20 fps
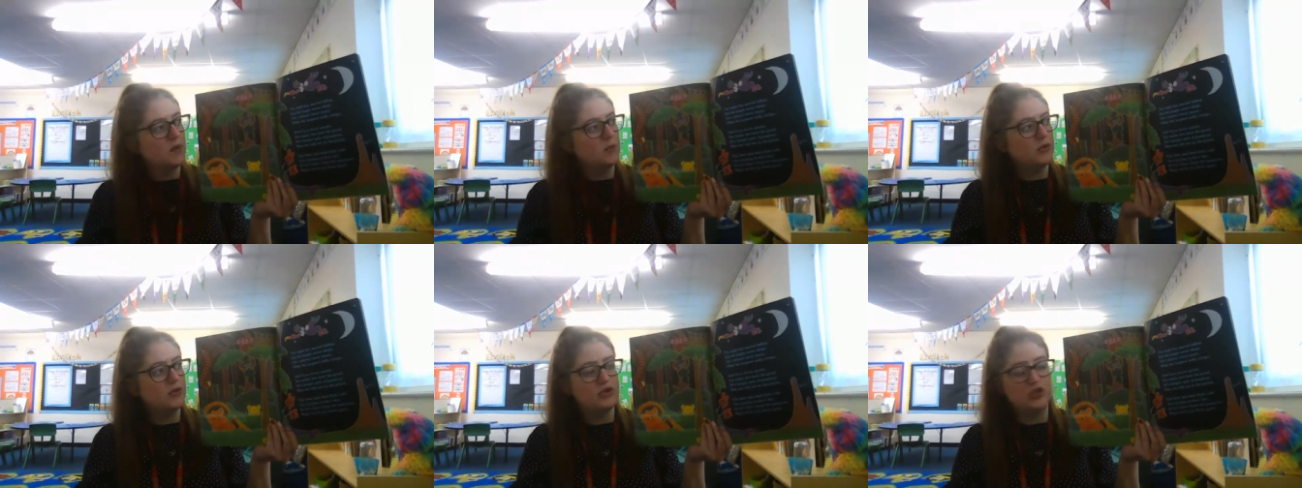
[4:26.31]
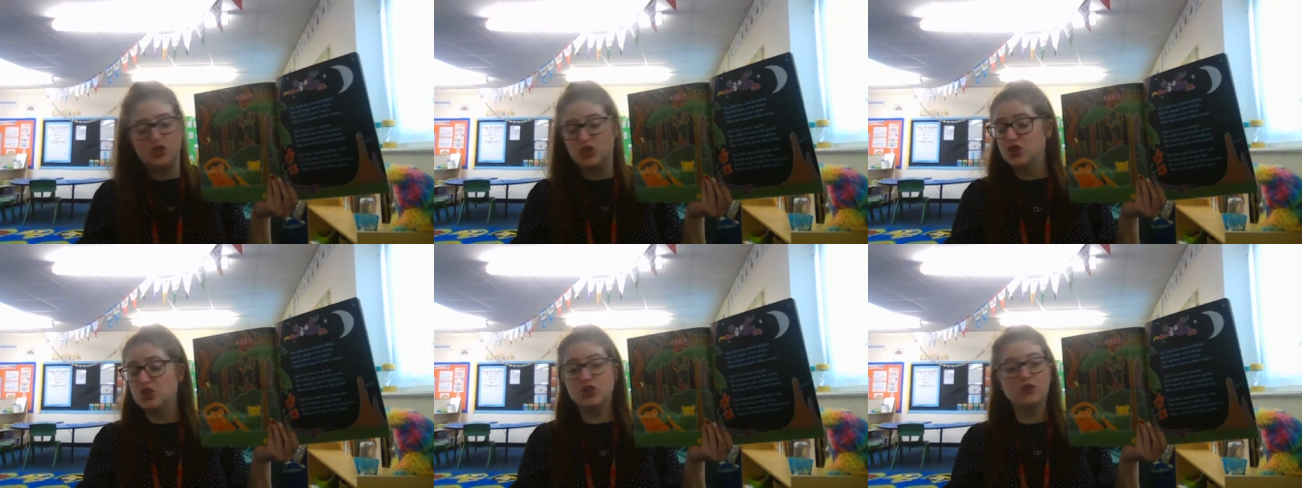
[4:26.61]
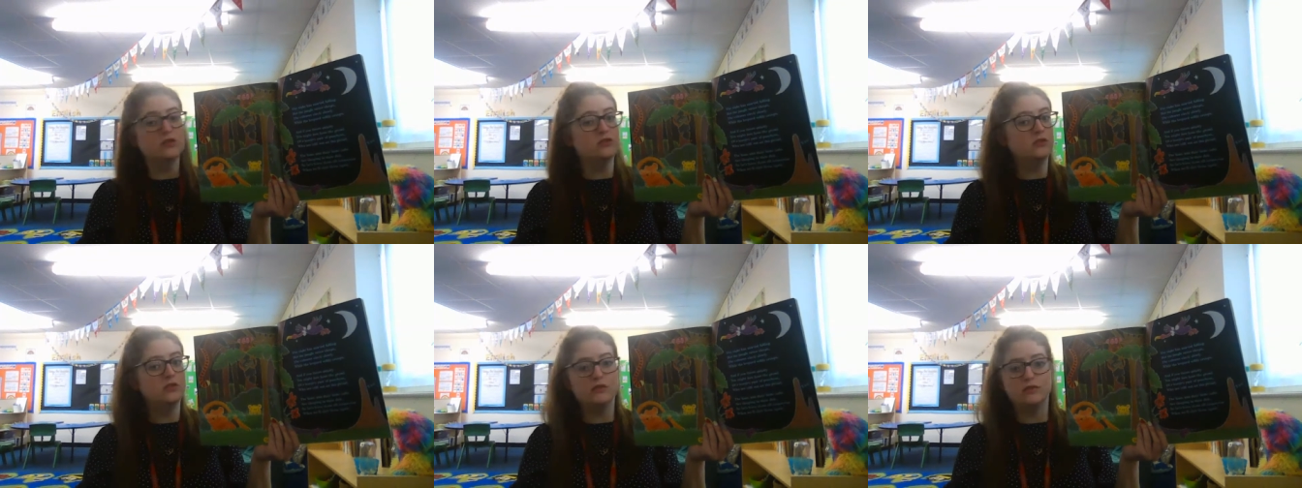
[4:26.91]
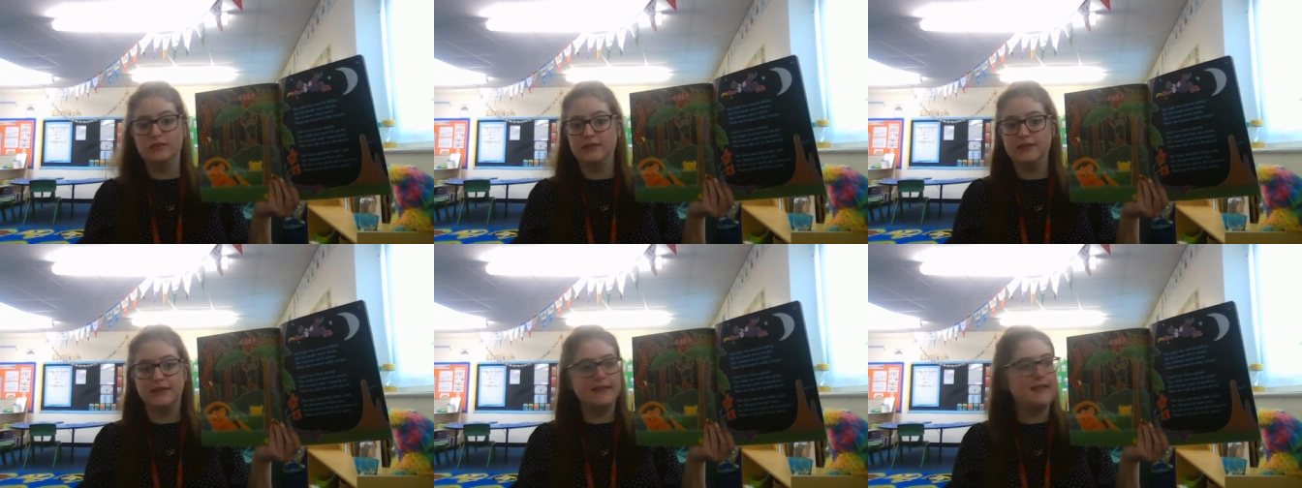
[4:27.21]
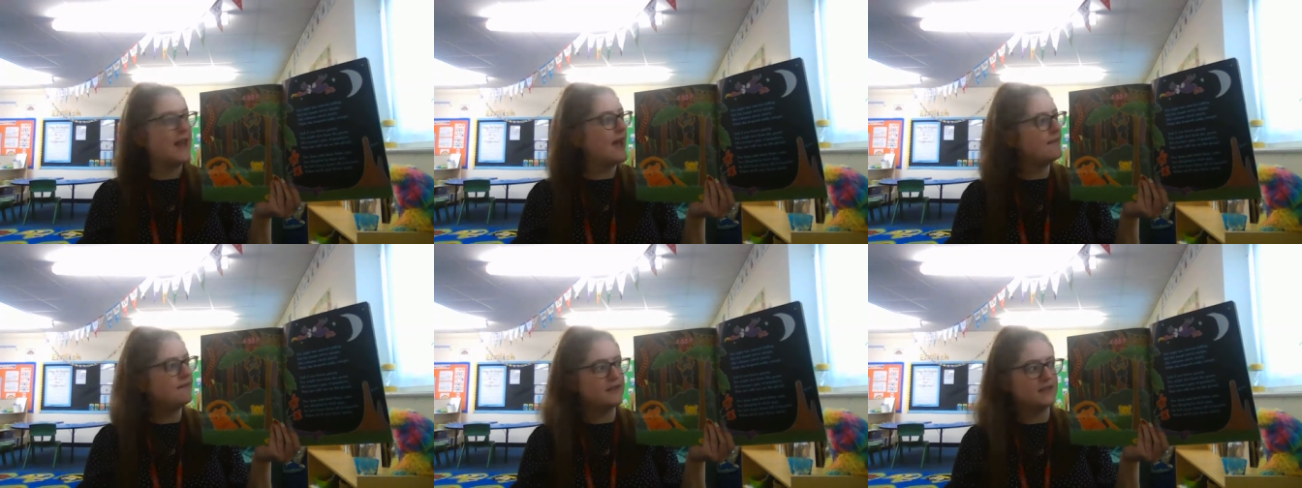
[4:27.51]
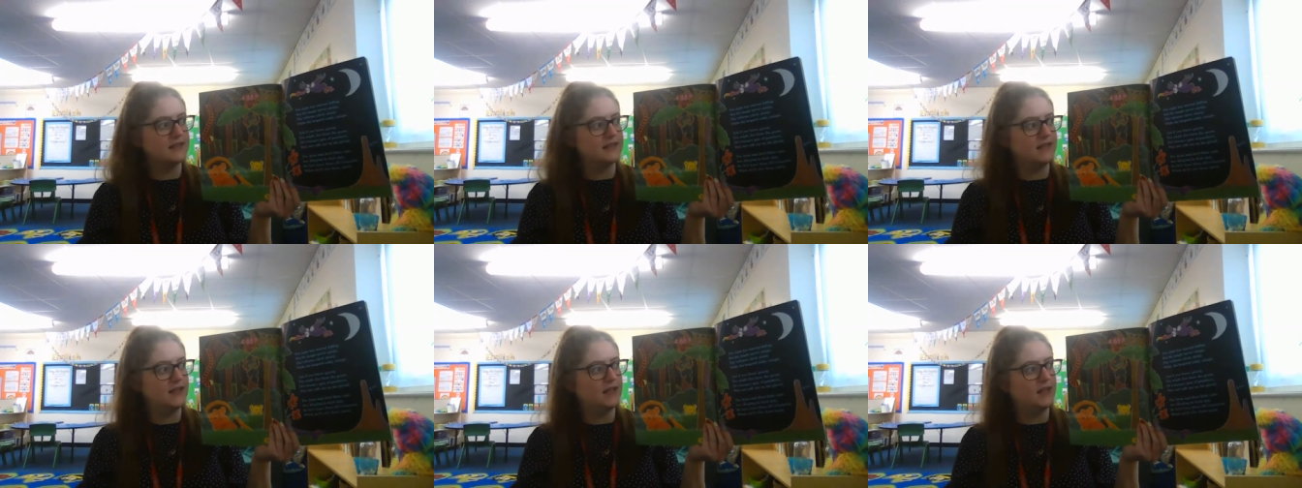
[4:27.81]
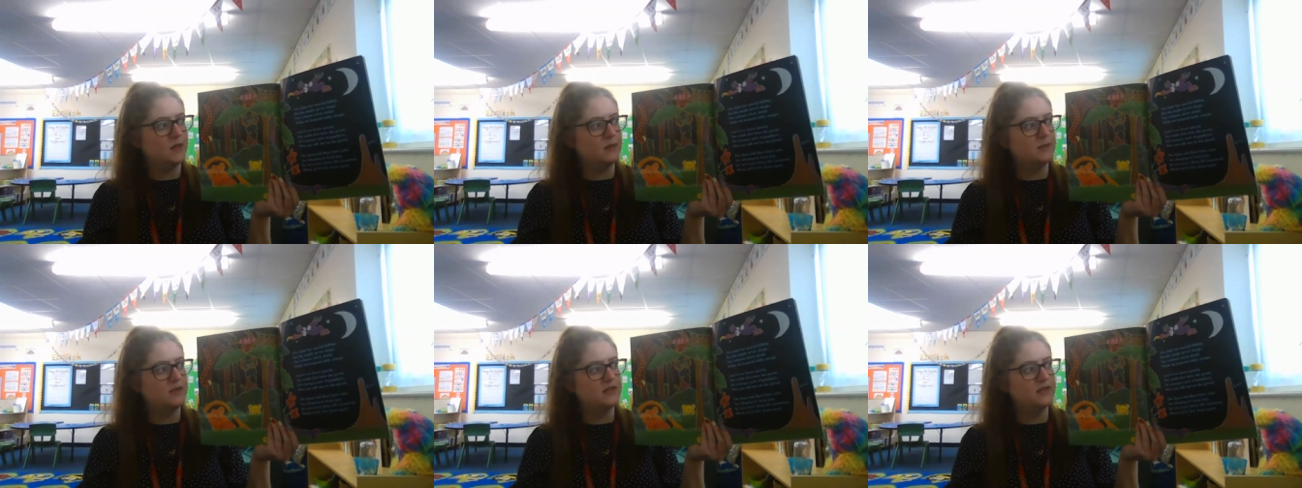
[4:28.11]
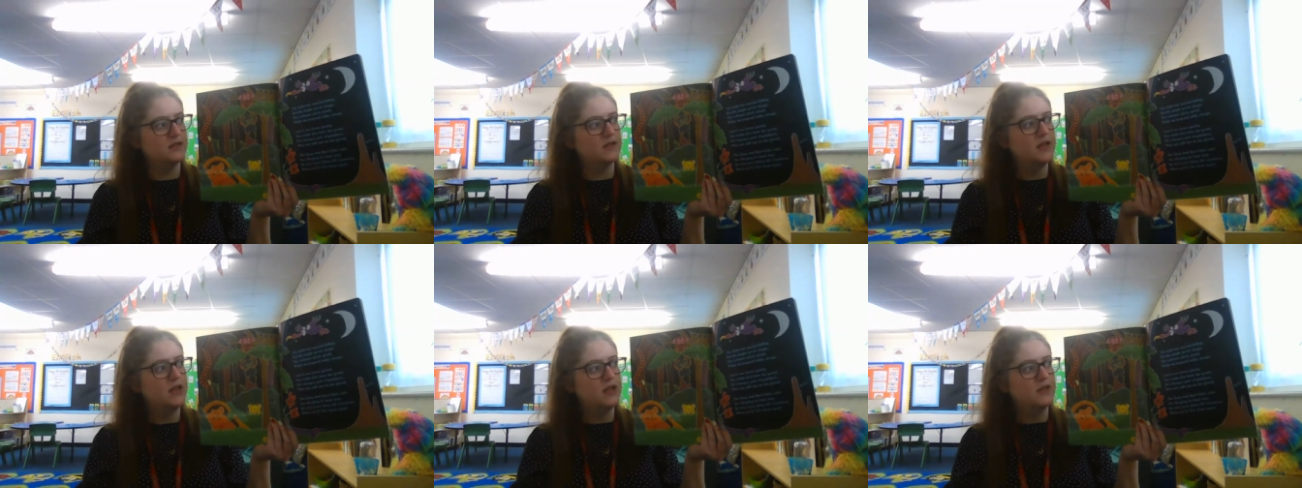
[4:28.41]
but the jungle never sleeps.